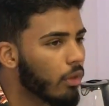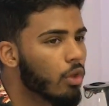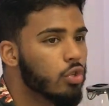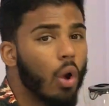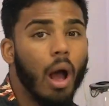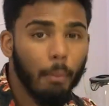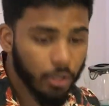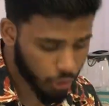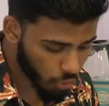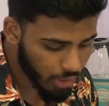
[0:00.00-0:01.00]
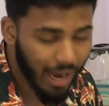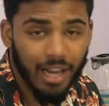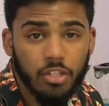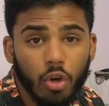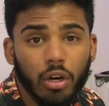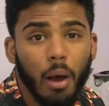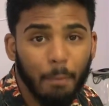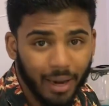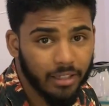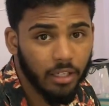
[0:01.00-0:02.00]
So I'm going to show you guys on
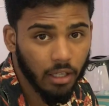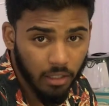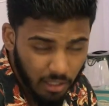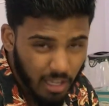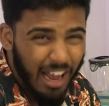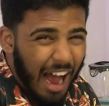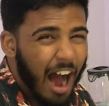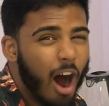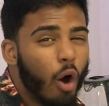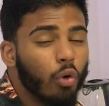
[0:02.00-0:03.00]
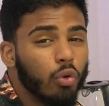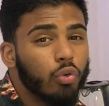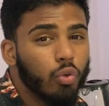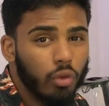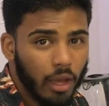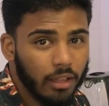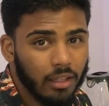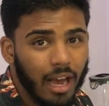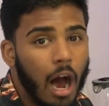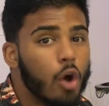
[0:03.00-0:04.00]
practically how you do that,
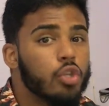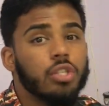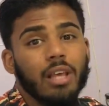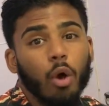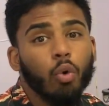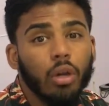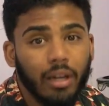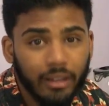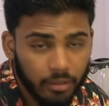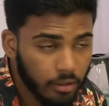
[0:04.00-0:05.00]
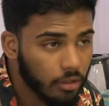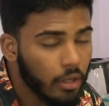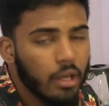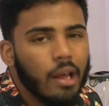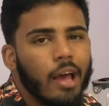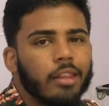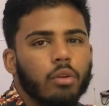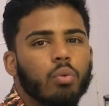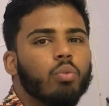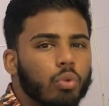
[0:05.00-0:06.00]
how it's calculated, and
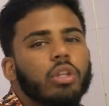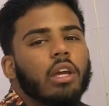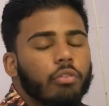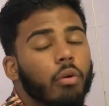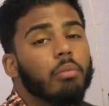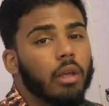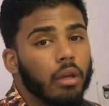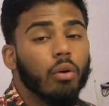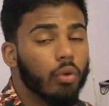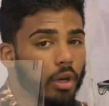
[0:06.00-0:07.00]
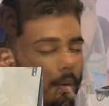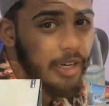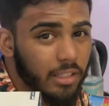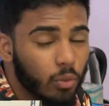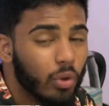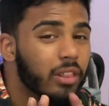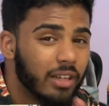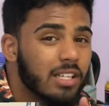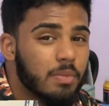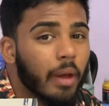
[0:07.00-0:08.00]
then we take it from there, okay? And with
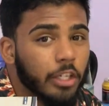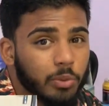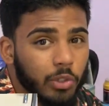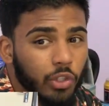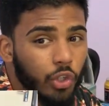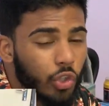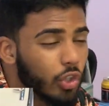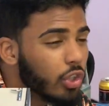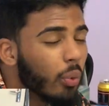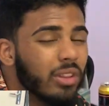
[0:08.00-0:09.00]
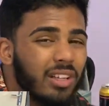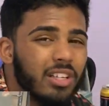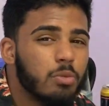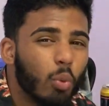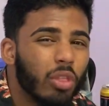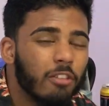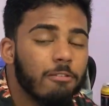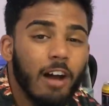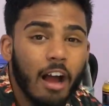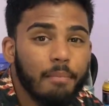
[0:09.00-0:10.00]
risk management, you don't want to risk more than
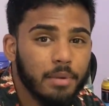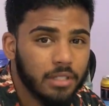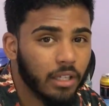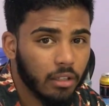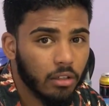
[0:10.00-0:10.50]
5%